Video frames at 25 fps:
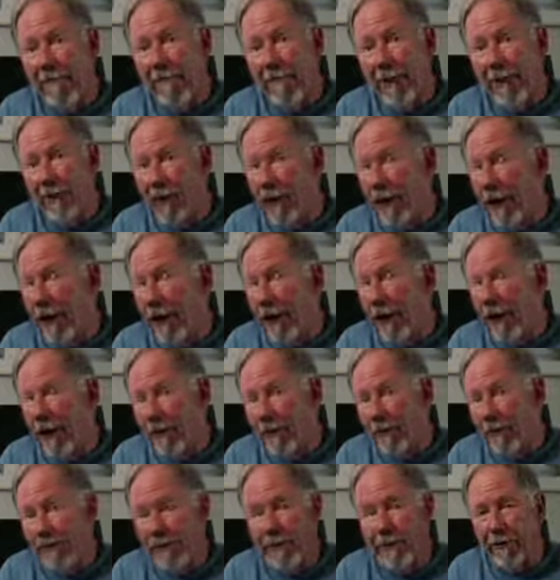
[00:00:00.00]
your
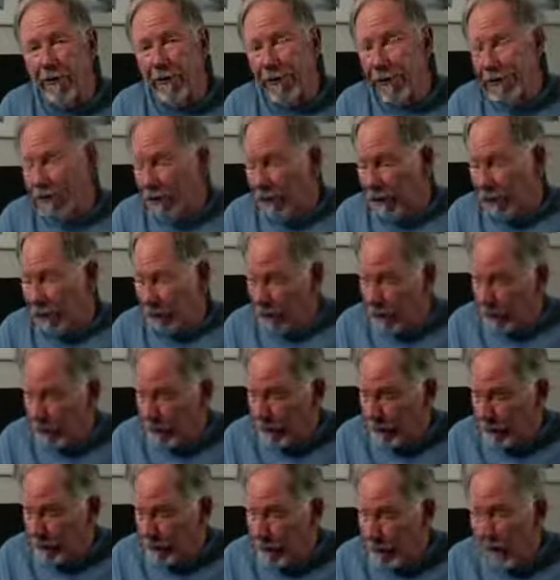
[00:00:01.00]
house or assistance,
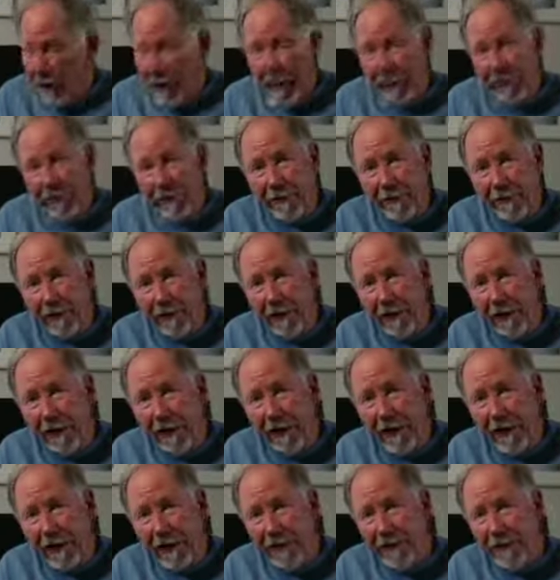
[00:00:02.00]
throw in an
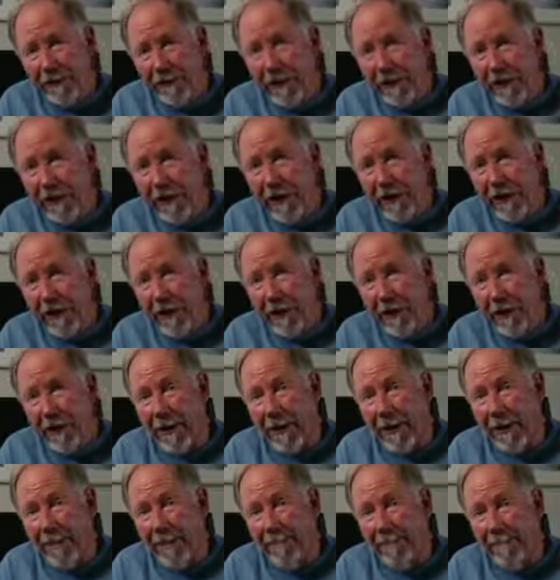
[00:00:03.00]

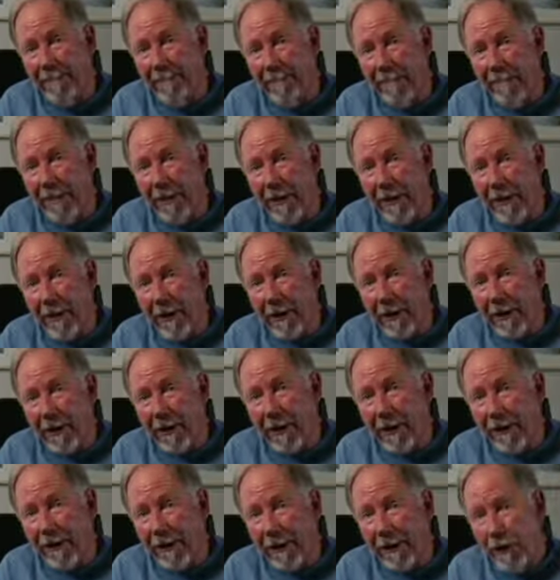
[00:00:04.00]
extra
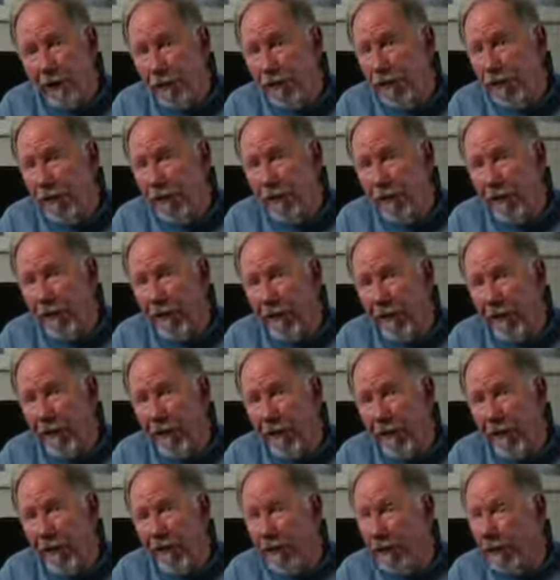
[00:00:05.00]
fuse so that
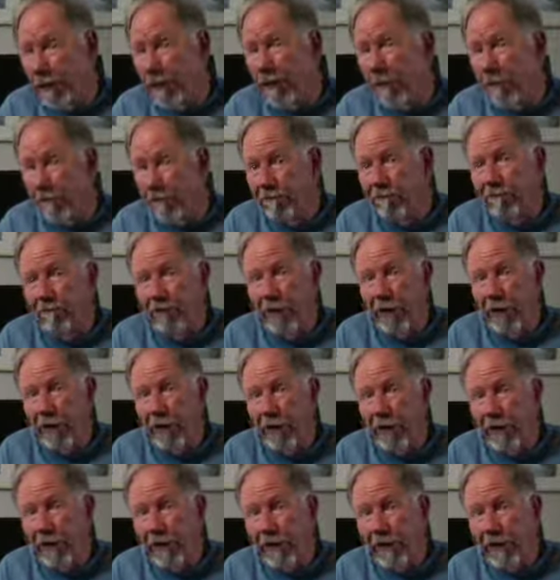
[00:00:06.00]
if you do
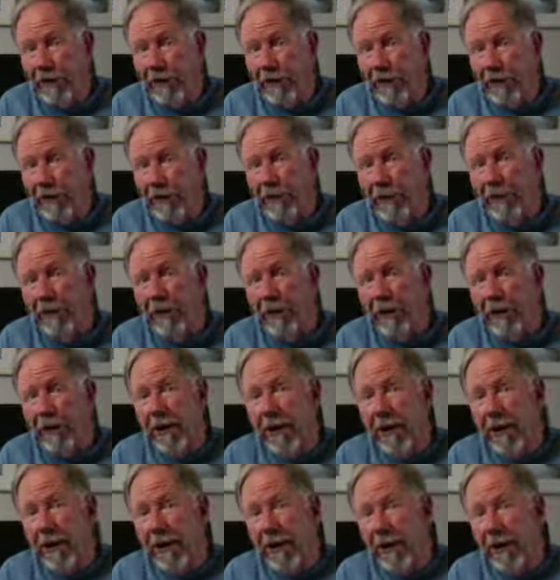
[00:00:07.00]
lose a fuse,
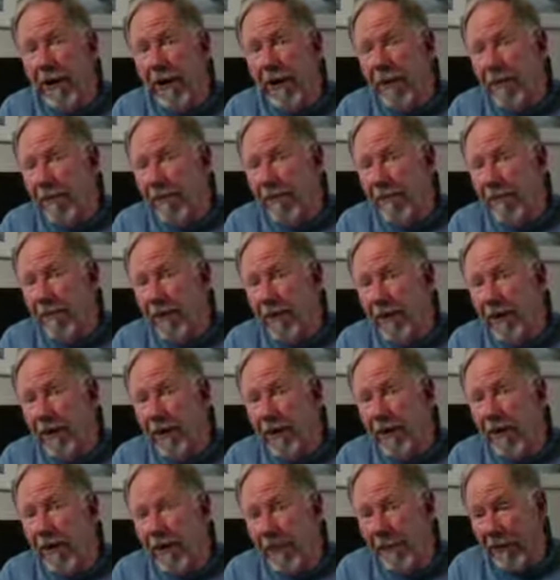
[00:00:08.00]
you'll
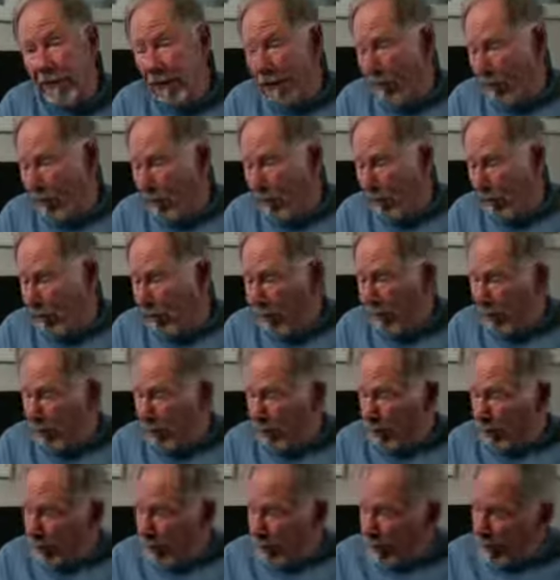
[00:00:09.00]
be able to keep moving.
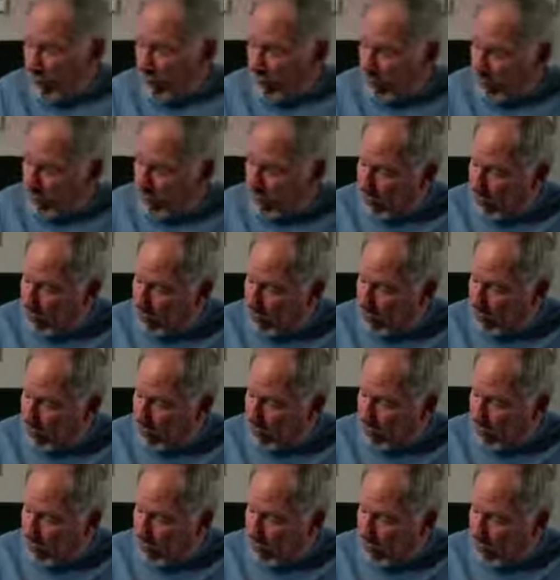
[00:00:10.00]
Now here is
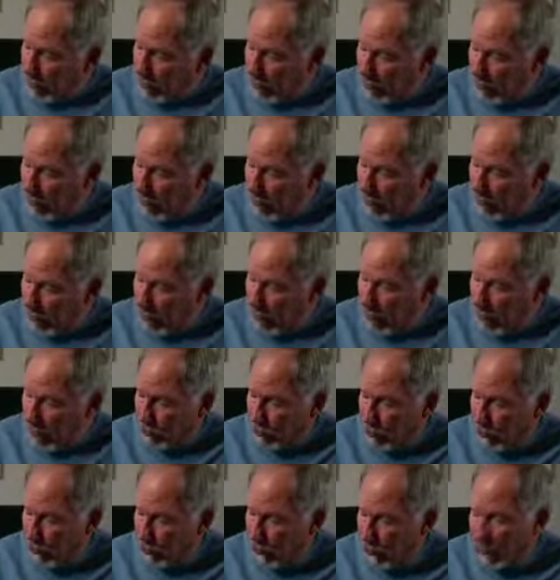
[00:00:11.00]
where the power
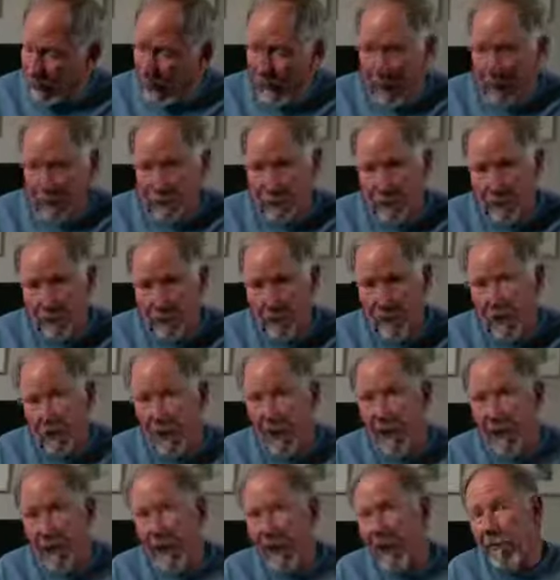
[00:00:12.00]
cord attaches.
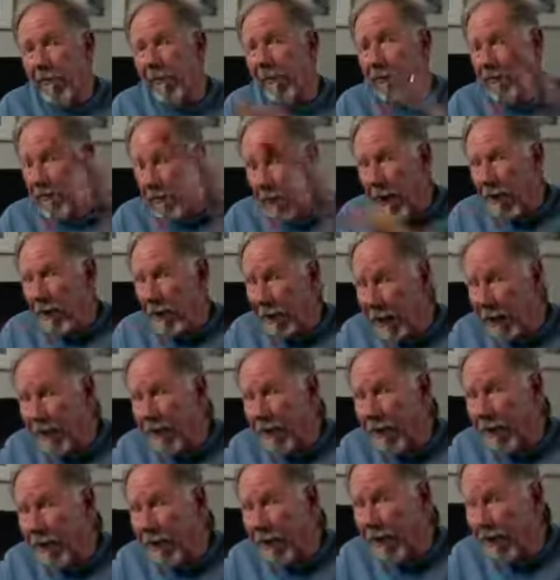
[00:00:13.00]
I'm going to drop out of the
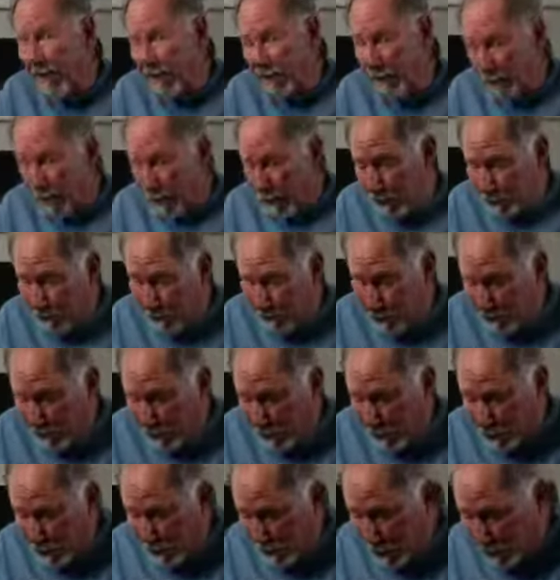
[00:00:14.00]
screen for just a second
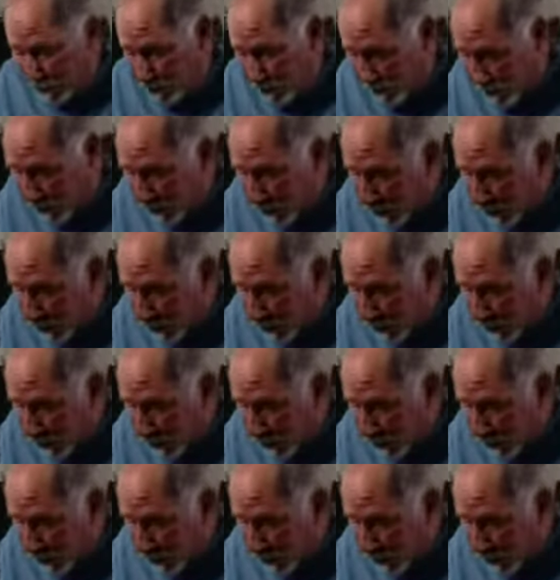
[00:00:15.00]
and show you